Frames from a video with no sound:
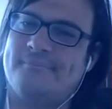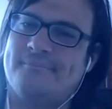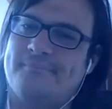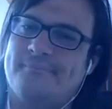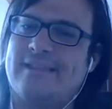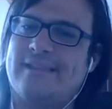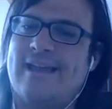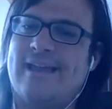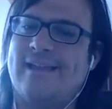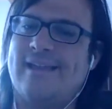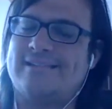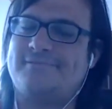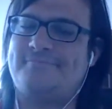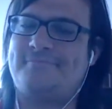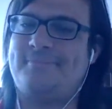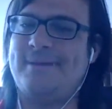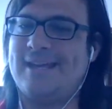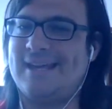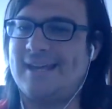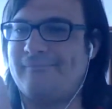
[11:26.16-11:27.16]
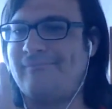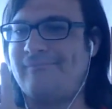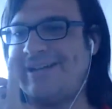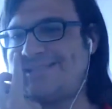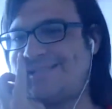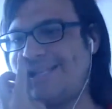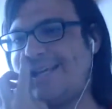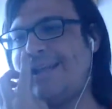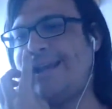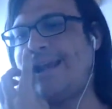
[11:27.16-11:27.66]
there is being
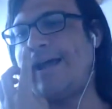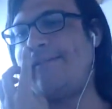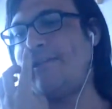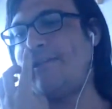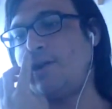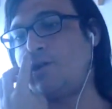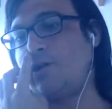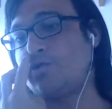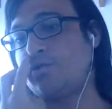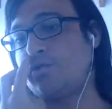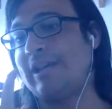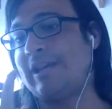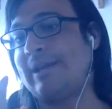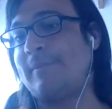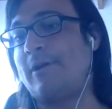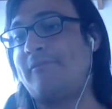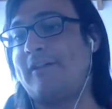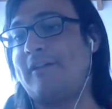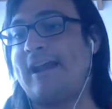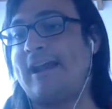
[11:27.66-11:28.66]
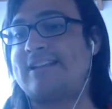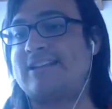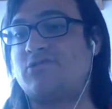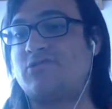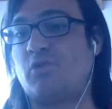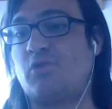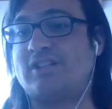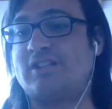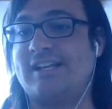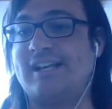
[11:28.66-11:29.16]
investigated. I did also read about that. I just
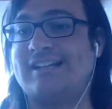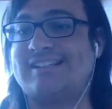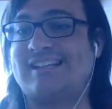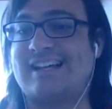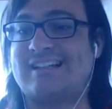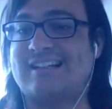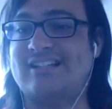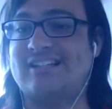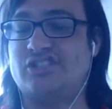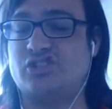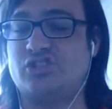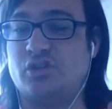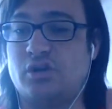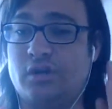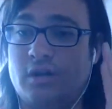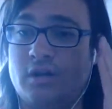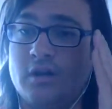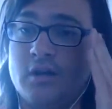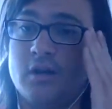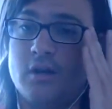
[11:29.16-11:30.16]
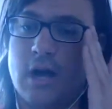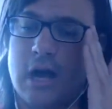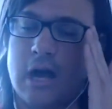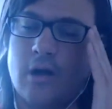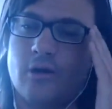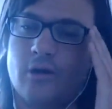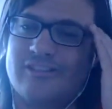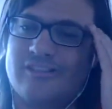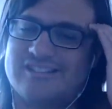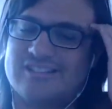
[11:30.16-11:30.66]
wasn't exactly sure
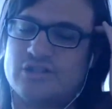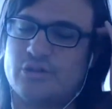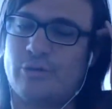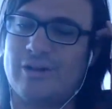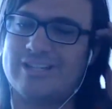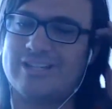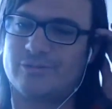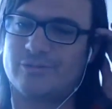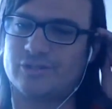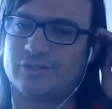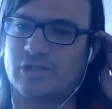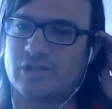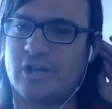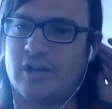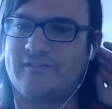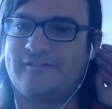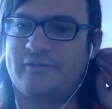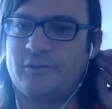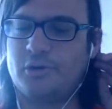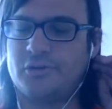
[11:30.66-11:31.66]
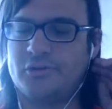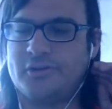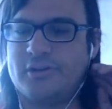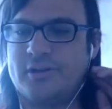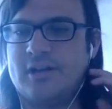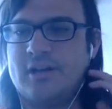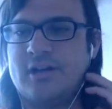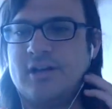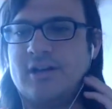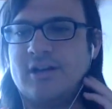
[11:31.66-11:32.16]
how the situation was going to unfold.
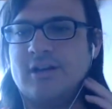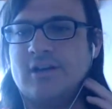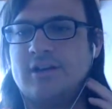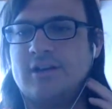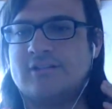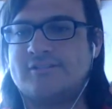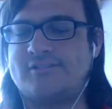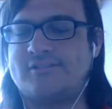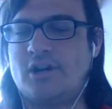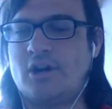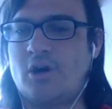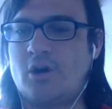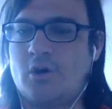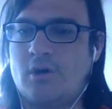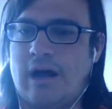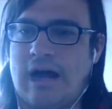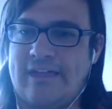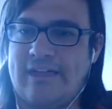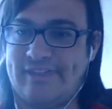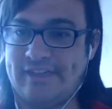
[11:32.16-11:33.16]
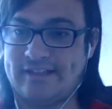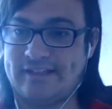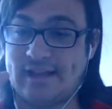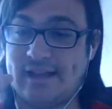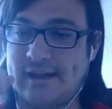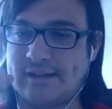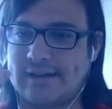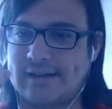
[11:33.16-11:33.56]
So I think that